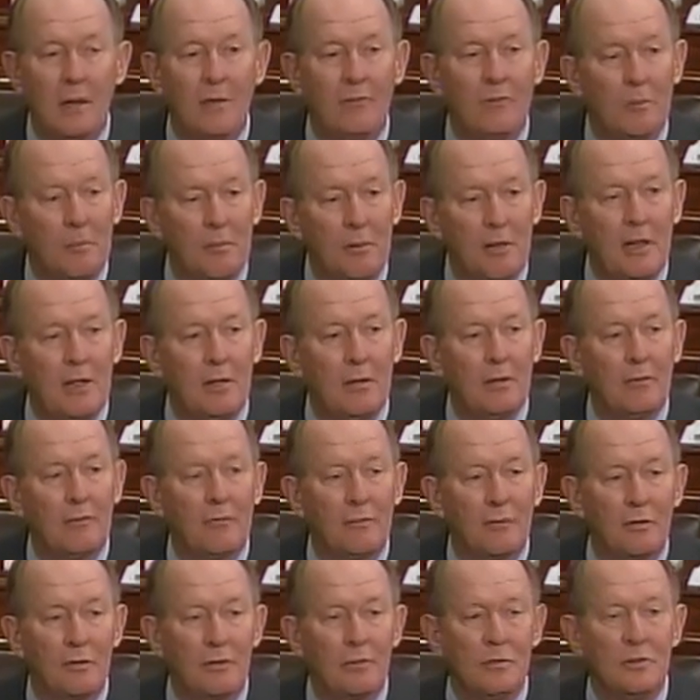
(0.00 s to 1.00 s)
of Appeal
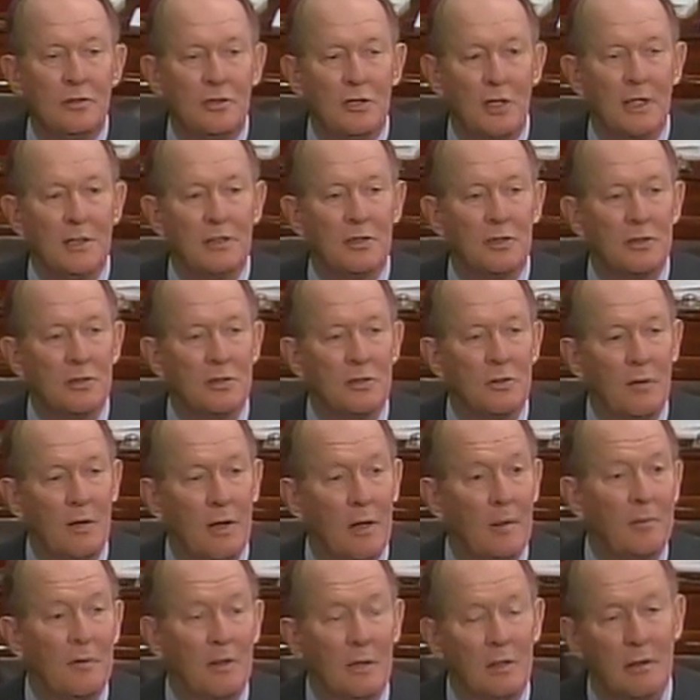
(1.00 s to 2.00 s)
for two judges who
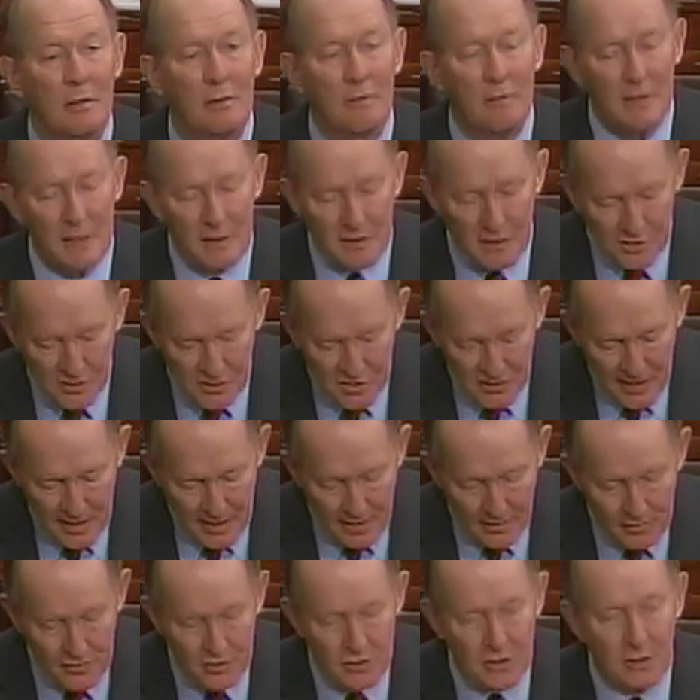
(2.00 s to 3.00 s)
helped integrate the
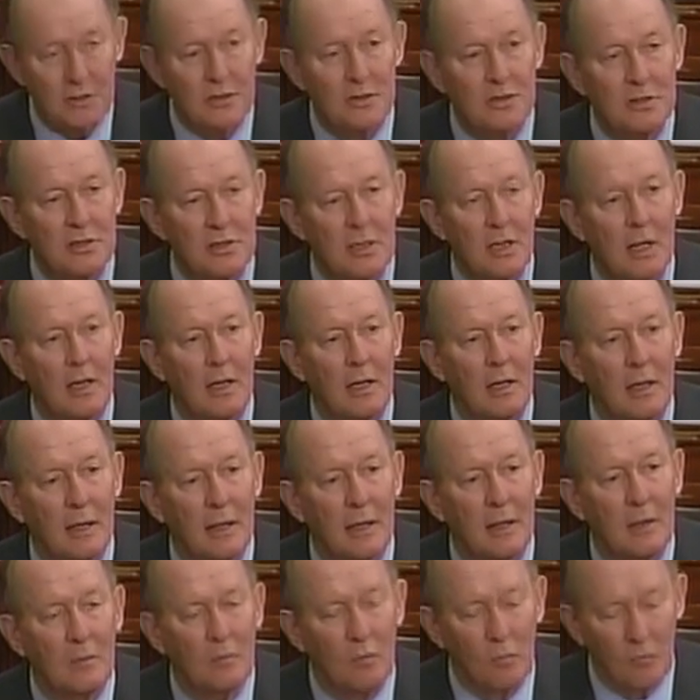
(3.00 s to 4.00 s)
South, Judges Tuttle
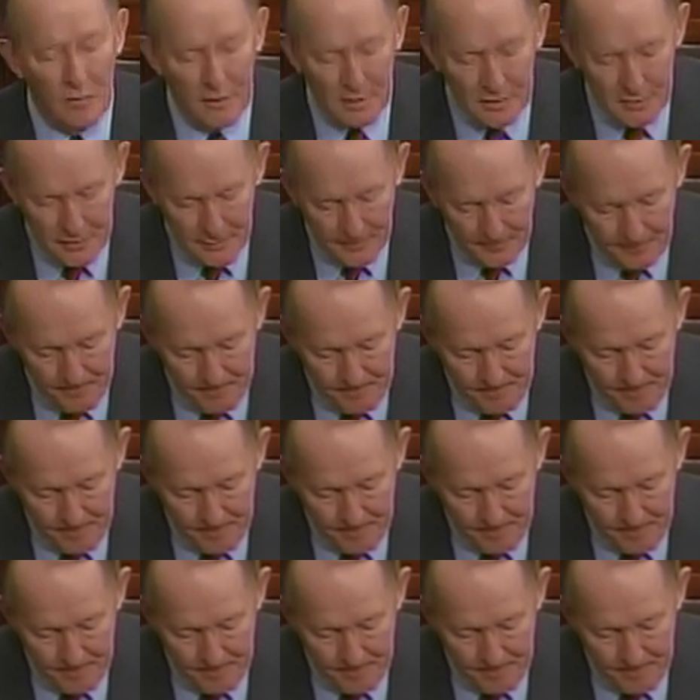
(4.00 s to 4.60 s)
and Wisdom.